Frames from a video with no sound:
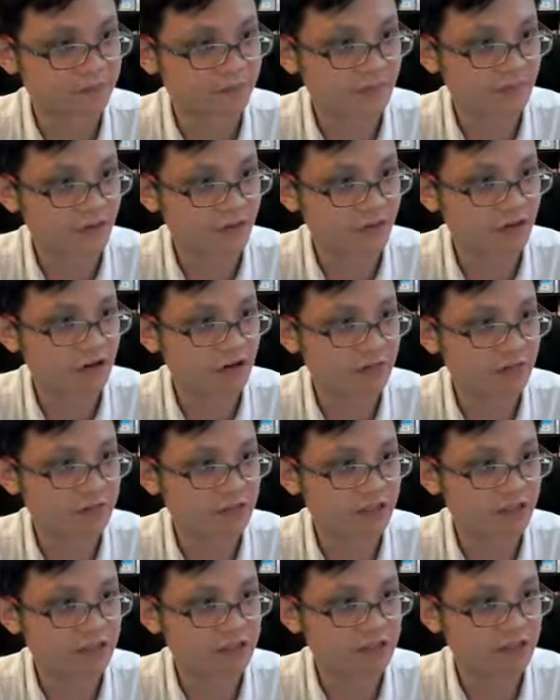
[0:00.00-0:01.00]
your
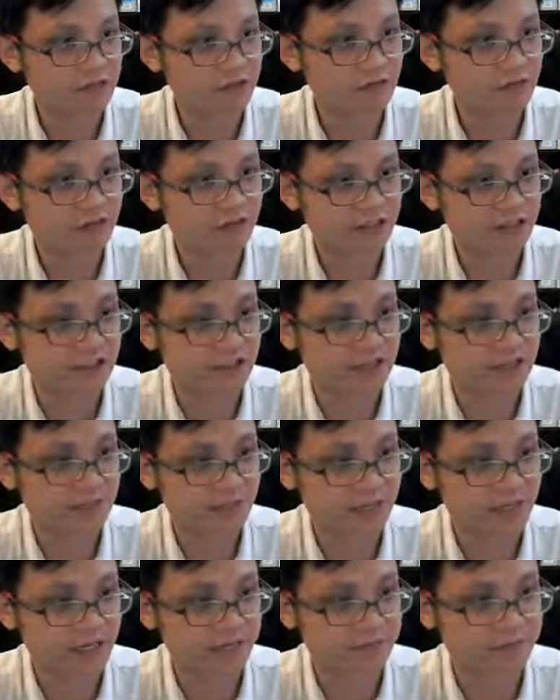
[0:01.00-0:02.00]
blood vessel
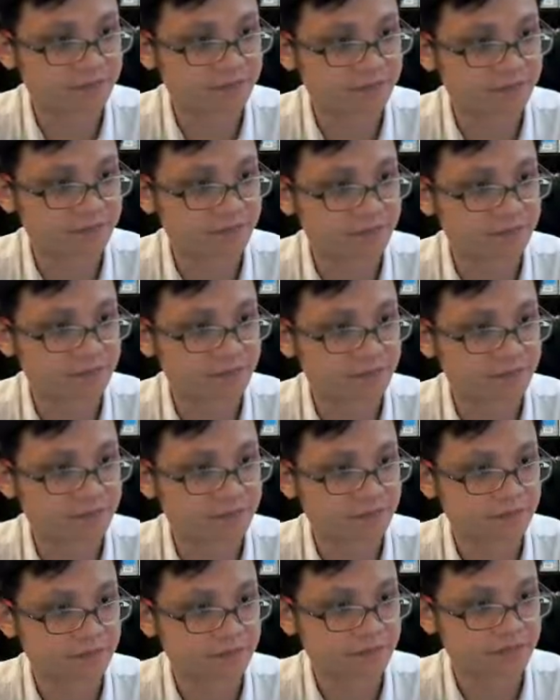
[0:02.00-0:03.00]
pipe.
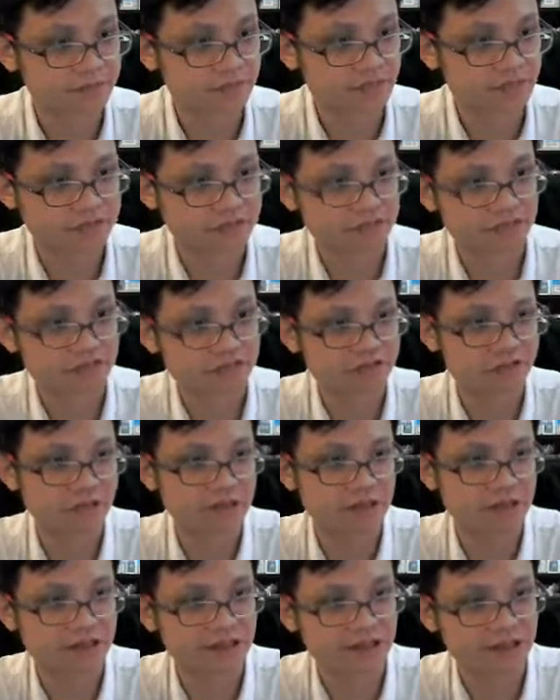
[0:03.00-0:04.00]
I just draw it
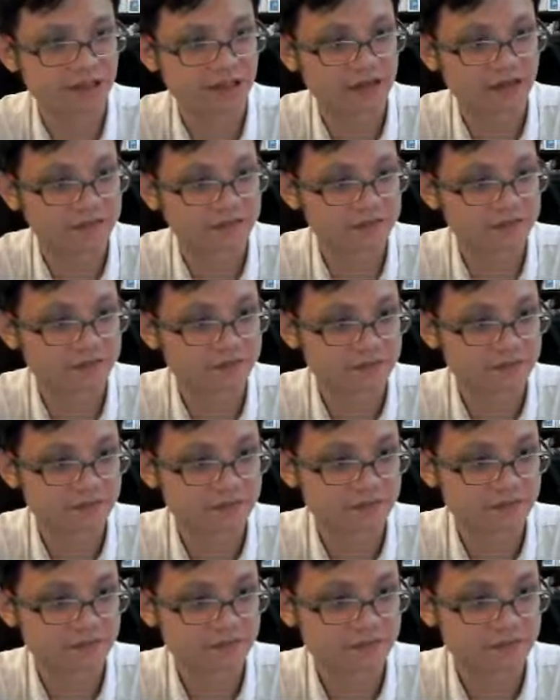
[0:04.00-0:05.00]
here lah.
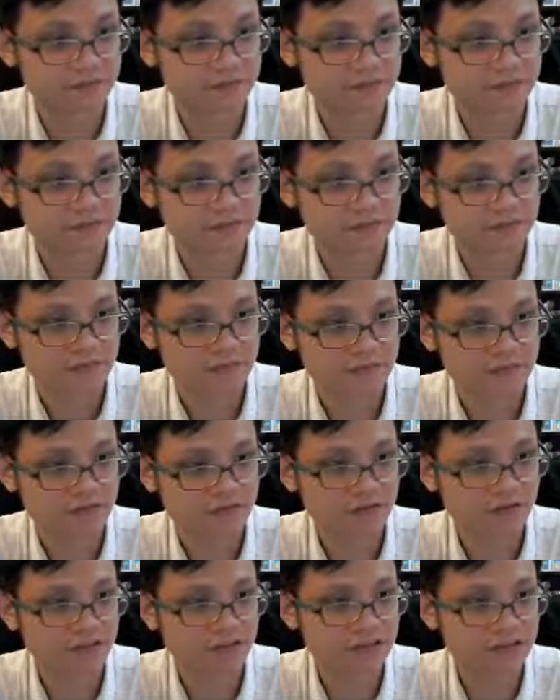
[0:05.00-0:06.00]

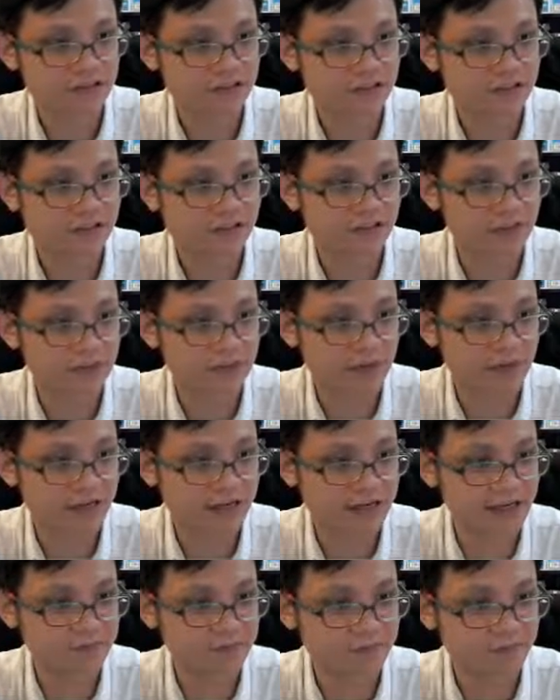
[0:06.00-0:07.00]
So this is your
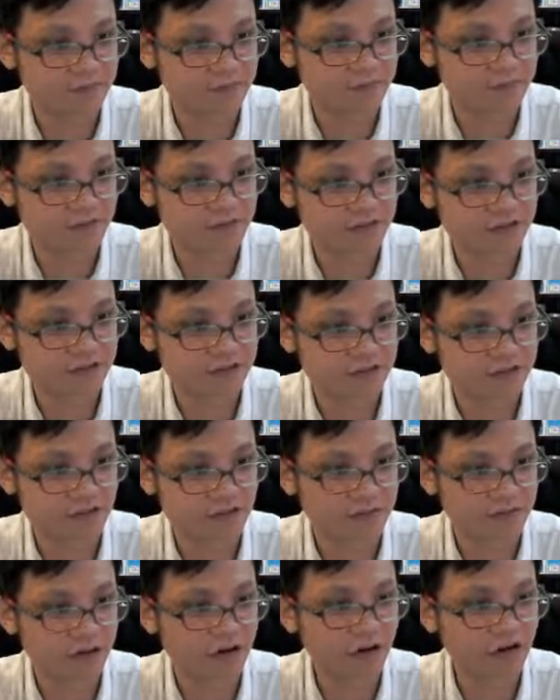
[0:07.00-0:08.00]
pipe, this is your
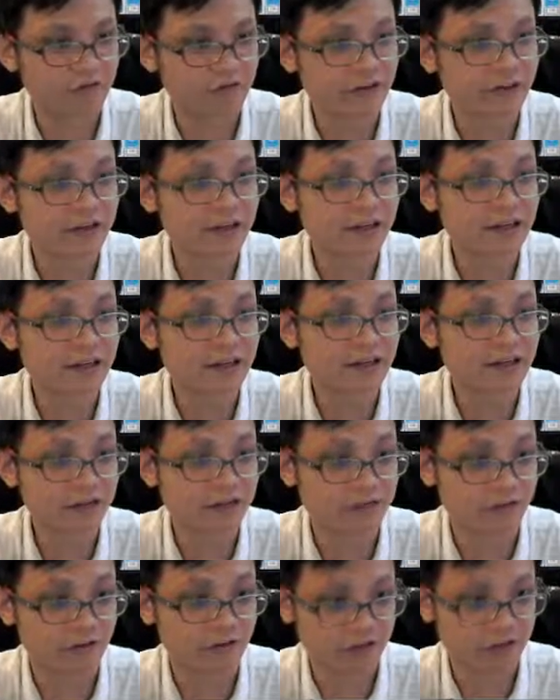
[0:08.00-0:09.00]
blood. Oh, we already learned in
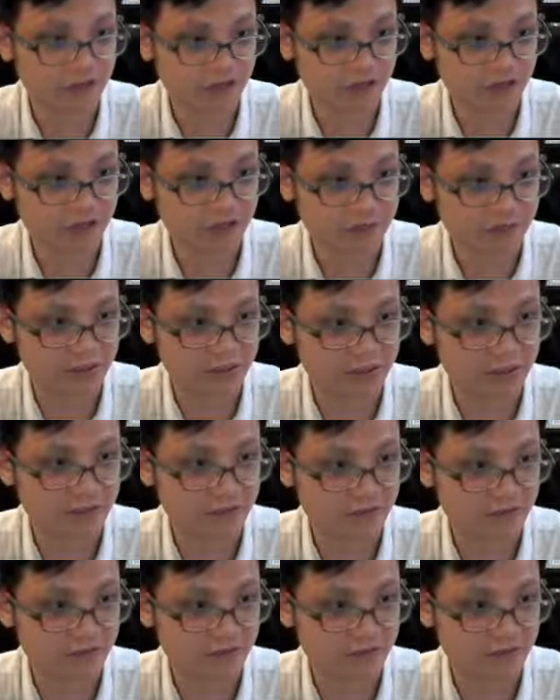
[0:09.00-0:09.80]
Form 3, I believe.